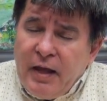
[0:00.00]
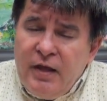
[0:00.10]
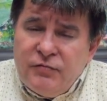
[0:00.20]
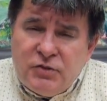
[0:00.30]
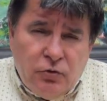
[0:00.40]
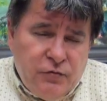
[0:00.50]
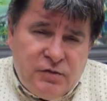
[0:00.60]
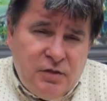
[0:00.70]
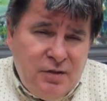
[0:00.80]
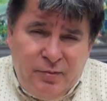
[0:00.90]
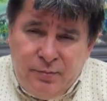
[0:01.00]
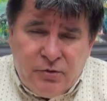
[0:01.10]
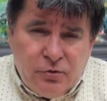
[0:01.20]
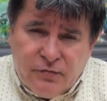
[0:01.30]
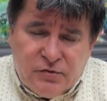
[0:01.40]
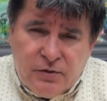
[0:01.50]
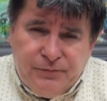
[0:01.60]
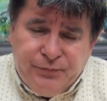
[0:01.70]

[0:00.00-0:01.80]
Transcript: I even saw this in Dnipropetrovsk